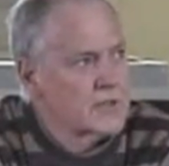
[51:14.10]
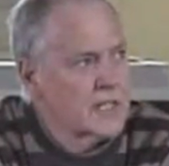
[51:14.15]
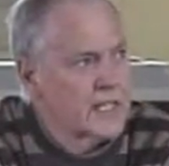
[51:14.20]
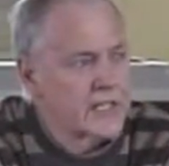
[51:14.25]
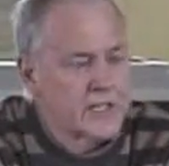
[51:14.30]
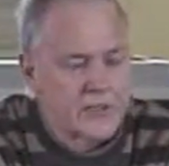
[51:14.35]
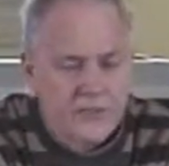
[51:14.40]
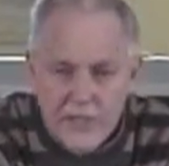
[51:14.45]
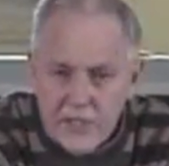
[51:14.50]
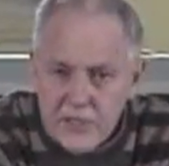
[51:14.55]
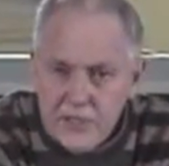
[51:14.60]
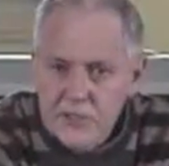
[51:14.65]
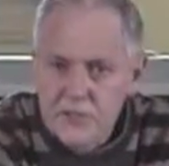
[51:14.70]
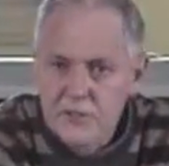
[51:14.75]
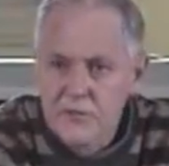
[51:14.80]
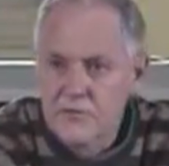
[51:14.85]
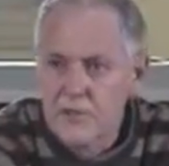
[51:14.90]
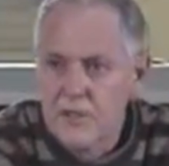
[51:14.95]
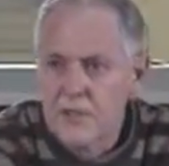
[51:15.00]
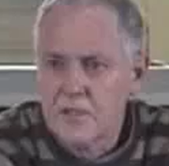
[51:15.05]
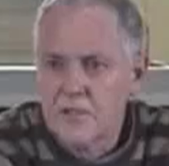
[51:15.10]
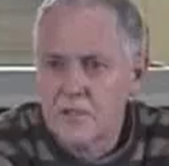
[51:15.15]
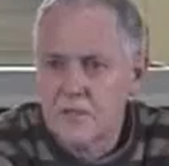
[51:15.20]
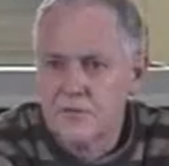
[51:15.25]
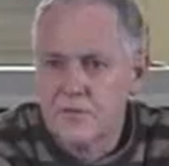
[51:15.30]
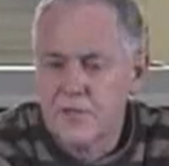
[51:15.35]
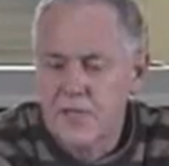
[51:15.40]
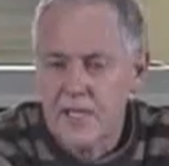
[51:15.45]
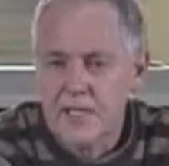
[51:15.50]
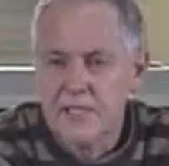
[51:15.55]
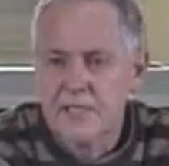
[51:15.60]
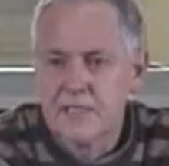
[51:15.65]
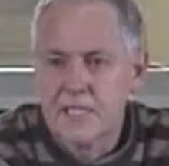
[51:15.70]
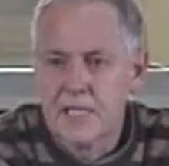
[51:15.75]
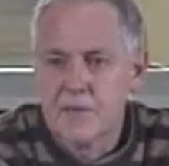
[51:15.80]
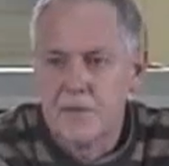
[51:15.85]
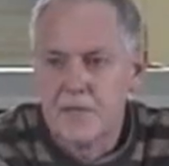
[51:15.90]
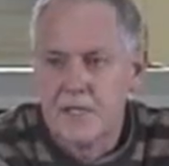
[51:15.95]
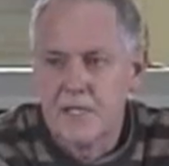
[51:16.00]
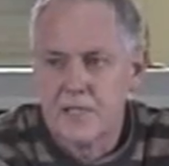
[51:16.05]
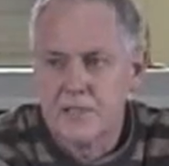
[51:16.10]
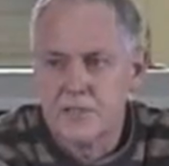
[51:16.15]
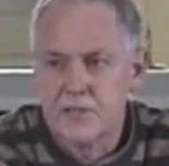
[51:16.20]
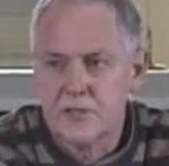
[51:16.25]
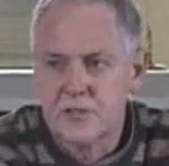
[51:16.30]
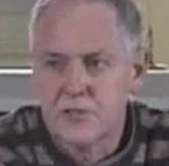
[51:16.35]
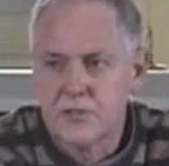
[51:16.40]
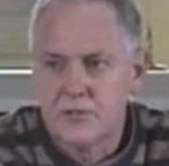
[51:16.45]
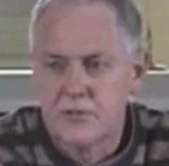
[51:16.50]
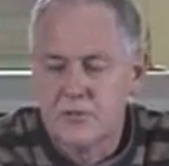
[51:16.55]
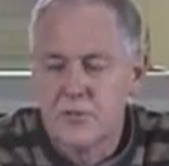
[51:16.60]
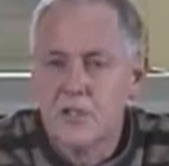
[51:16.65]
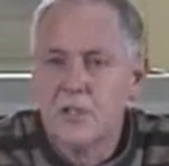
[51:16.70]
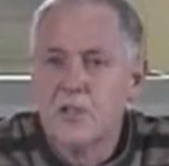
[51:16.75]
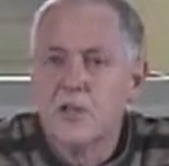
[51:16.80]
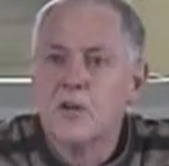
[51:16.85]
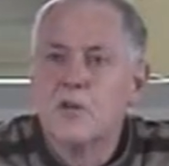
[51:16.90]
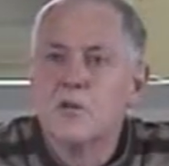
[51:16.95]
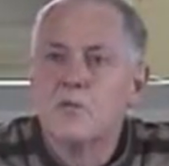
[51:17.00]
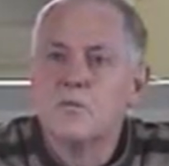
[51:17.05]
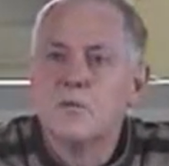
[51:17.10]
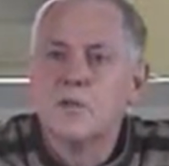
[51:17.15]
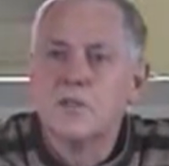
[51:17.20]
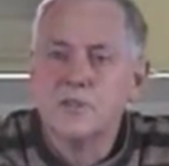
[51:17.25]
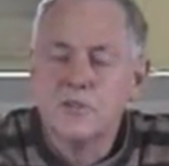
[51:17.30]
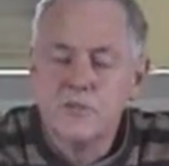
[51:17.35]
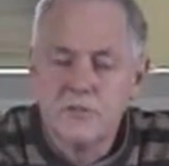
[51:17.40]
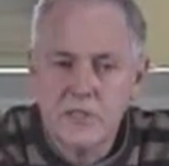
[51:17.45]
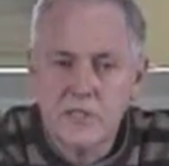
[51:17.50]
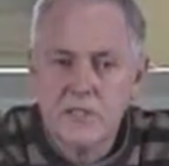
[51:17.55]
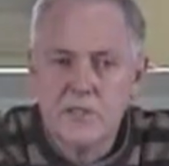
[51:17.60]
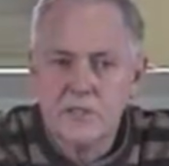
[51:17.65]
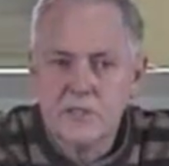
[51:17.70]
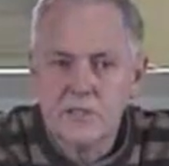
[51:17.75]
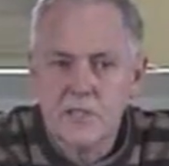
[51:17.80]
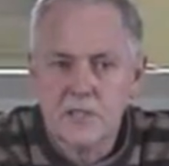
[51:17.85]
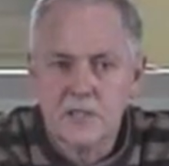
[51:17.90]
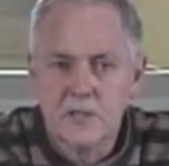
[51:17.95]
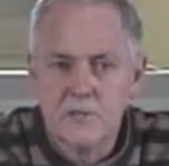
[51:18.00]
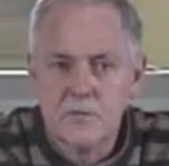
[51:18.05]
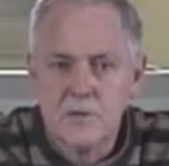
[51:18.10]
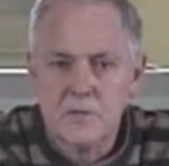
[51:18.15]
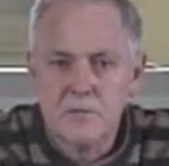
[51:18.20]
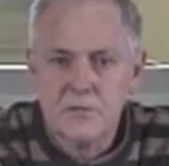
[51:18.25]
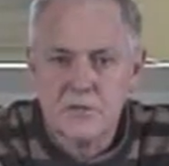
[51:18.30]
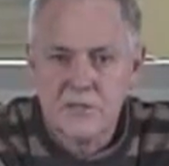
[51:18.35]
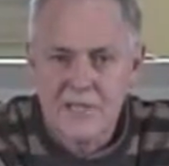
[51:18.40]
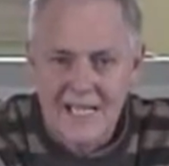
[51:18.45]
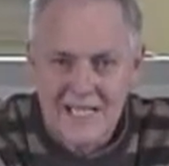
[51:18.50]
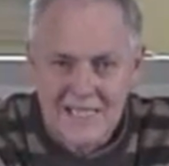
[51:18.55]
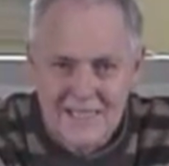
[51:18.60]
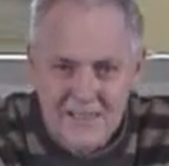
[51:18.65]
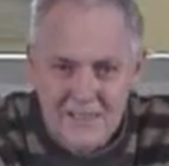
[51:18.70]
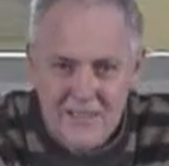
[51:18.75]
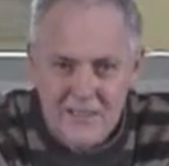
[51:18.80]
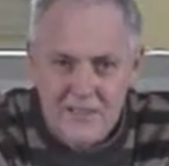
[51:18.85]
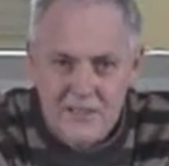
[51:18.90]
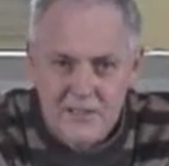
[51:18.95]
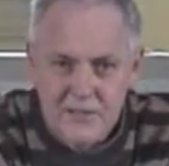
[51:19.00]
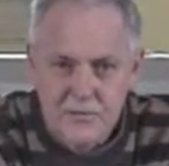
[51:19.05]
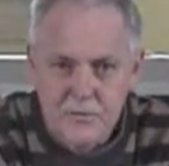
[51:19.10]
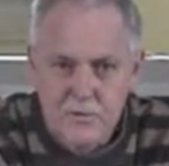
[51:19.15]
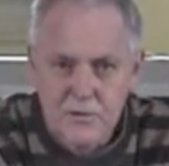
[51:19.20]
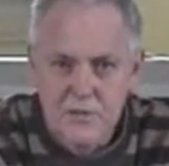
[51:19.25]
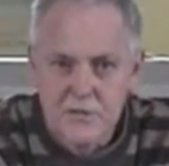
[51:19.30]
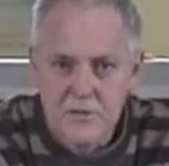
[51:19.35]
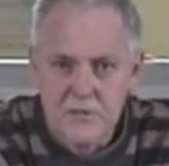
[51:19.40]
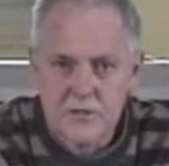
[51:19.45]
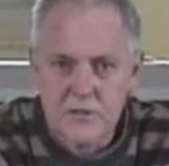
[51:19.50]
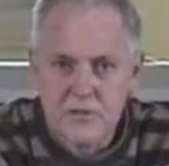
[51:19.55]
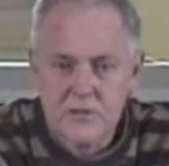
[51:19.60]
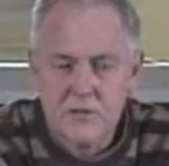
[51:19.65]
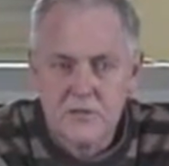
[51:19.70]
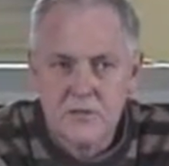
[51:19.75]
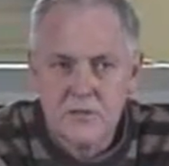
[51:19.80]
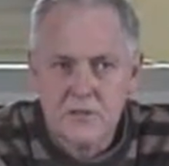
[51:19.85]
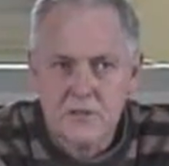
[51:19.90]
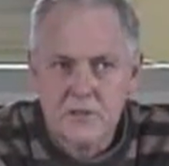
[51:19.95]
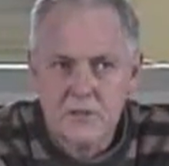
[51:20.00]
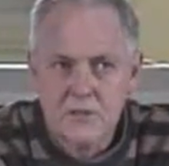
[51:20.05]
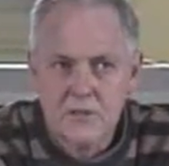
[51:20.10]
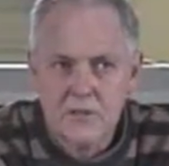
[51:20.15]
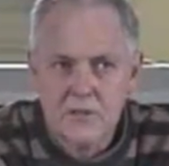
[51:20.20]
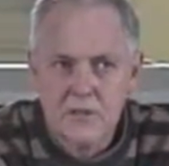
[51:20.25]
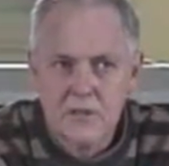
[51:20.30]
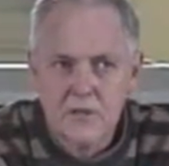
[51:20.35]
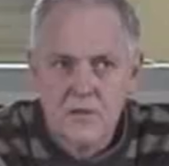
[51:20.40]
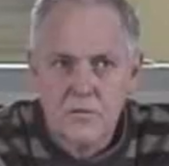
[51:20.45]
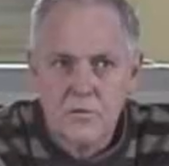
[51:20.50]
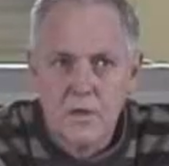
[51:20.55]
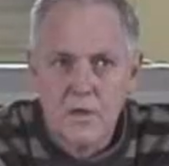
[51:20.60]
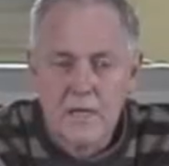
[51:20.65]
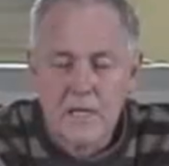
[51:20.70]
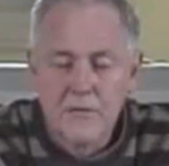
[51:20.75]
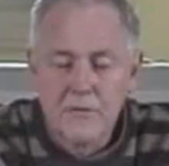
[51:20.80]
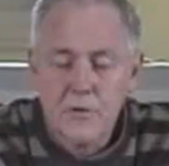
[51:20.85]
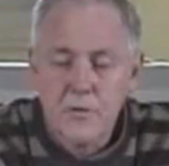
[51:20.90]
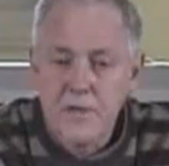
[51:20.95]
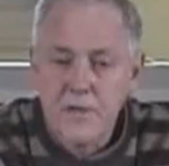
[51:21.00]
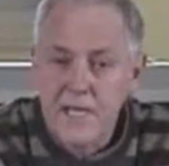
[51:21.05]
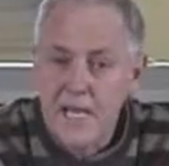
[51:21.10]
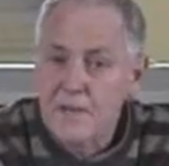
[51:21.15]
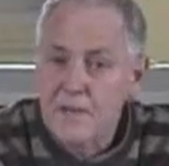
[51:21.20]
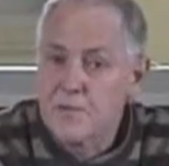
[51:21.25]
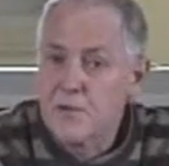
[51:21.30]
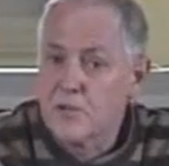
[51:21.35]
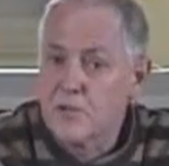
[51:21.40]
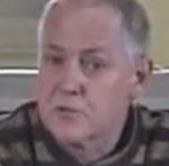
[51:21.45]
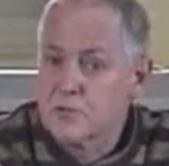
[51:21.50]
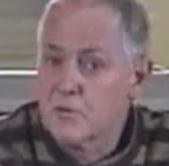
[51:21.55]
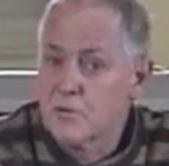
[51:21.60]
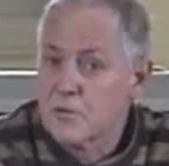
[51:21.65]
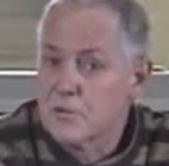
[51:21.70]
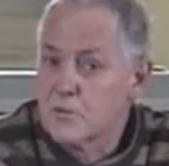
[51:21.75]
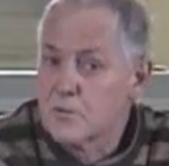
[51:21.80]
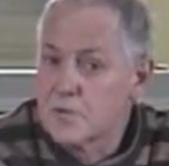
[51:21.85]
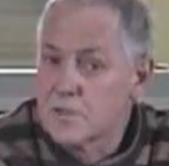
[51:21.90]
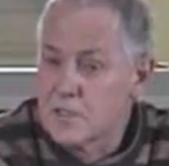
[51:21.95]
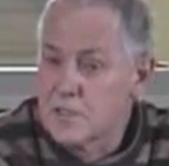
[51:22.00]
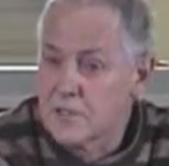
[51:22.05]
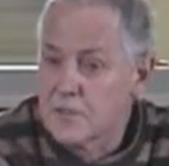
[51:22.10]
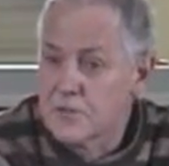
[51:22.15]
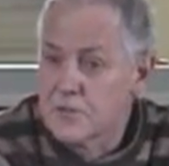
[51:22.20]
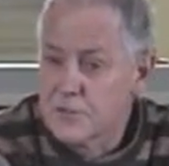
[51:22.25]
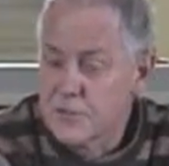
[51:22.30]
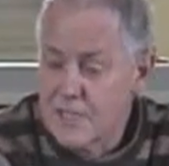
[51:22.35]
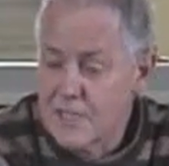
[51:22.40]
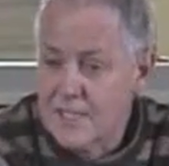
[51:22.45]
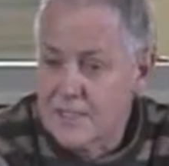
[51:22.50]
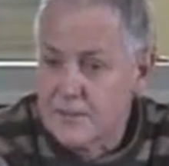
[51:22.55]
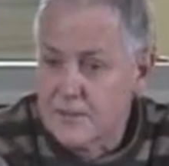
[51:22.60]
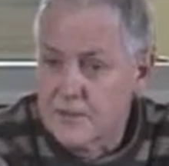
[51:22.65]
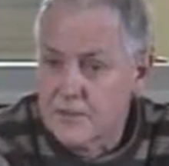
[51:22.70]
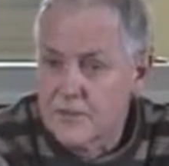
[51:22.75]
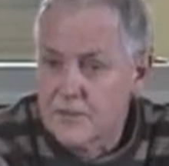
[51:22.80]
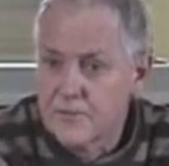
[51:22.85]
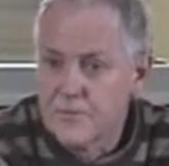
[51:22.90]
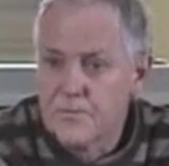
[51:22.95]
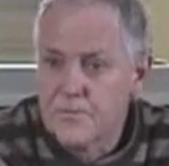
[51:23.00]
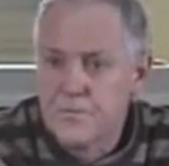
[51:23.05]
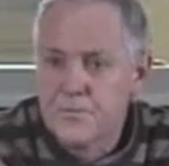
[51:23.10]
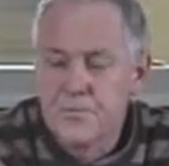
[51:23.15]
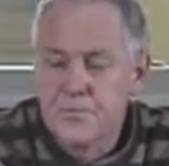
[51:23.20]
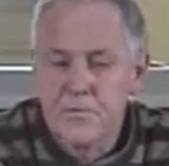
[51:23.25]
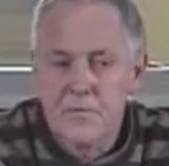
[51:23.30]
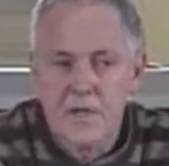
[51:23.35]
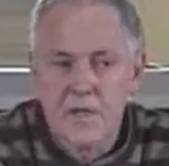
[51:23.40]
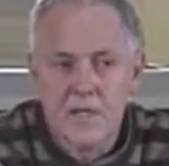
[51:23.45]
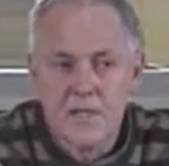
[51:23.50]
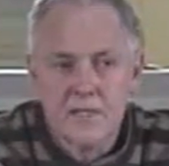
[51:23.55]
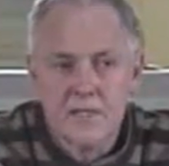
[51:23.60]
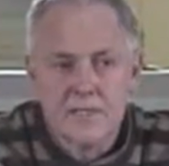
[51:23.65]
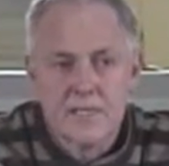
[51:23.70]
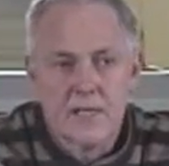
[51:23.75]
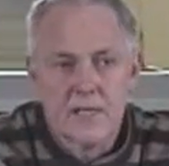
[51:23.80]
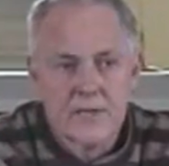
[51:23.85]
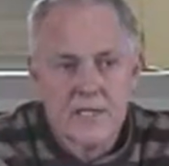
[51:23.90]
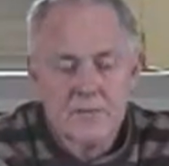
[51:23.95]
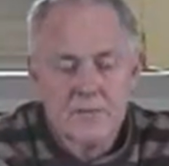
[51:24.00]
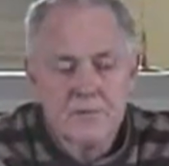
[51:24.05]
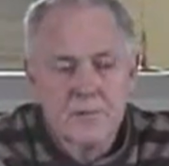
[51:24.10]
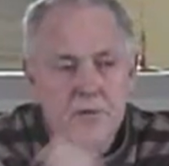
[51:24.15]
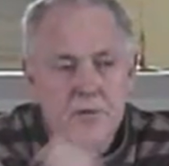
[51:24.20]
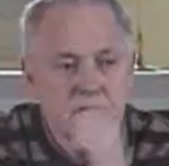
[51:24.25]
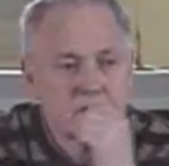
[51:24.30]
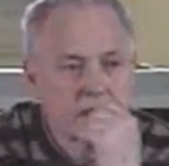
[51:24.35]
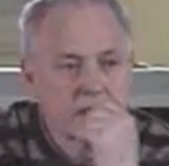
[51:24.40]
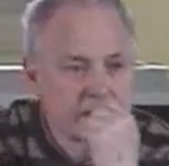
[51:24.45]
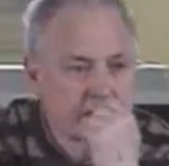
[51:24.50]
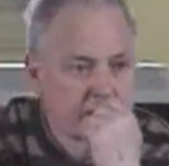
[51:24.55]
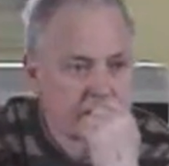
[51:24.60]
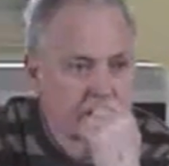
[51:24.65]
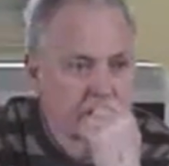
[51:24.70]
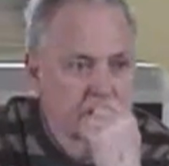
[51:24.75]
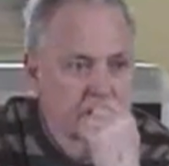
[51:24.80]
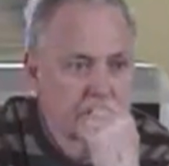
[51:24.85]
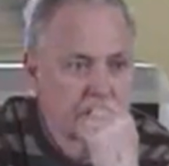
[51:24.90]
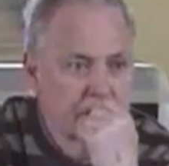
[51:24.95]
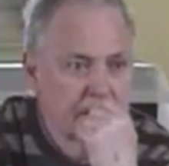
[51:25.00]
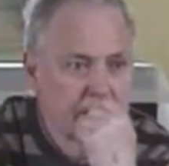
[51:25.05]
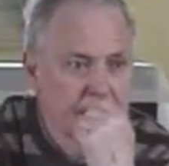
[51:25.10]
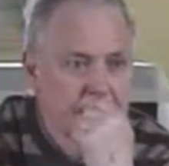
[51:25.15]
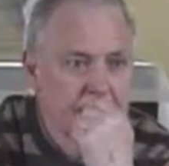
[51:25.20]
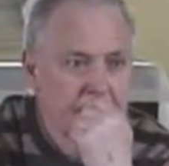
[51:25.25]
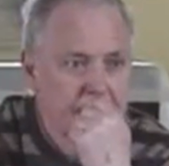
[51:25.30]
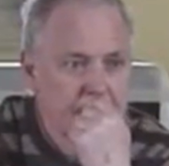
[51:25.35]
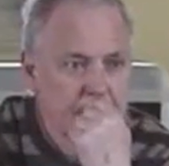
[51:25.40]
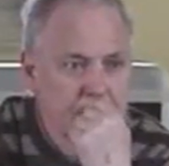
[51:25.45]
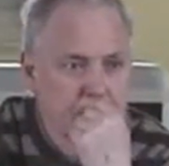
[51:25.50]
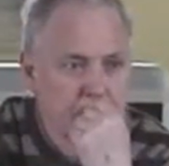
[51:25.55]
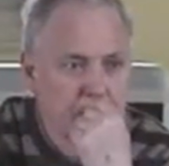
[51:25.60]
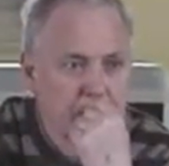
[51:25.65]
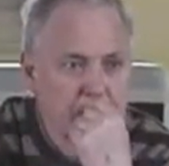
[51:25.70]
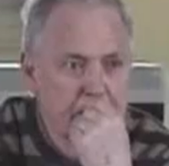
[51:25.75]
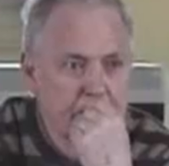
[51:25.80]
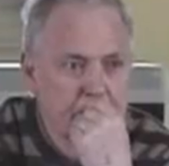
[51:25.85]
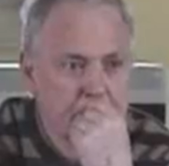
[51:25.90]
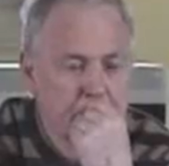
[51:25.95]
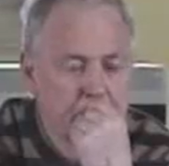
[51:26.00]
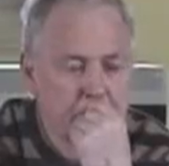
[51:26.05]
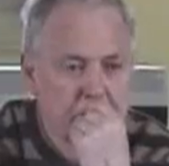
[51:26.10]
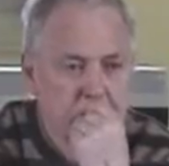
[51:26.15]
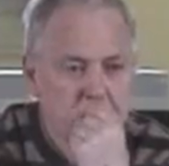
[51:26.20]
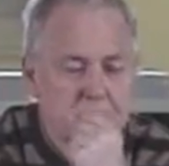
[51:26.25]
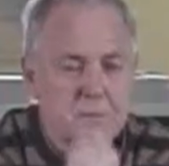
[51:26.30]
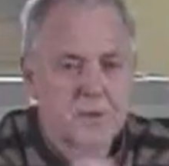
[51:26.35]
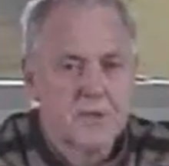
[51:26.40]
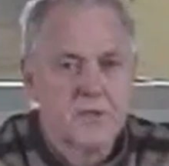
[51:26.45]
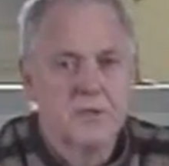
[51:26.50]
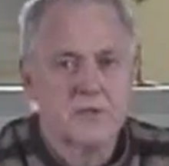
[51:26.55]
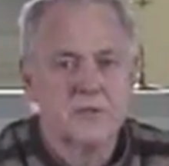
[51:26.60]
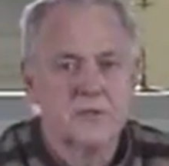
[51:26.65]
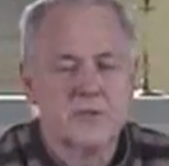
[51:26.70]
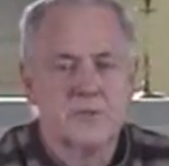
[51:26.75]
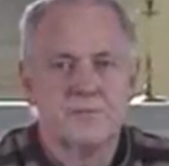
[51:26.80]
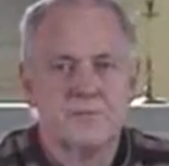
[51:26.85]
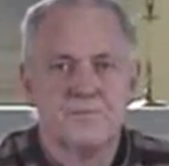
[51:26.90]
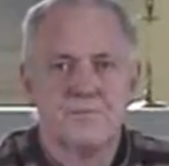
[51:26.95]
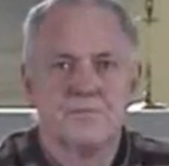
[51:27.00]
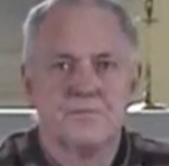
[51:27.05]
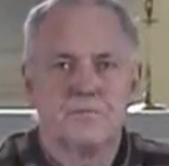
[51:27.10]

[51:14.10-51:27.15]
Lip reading: denigration of the academic attitude when Eugene said that we must analyse words whenever we came across one that we didn't understand. Now that process has just been explained for us because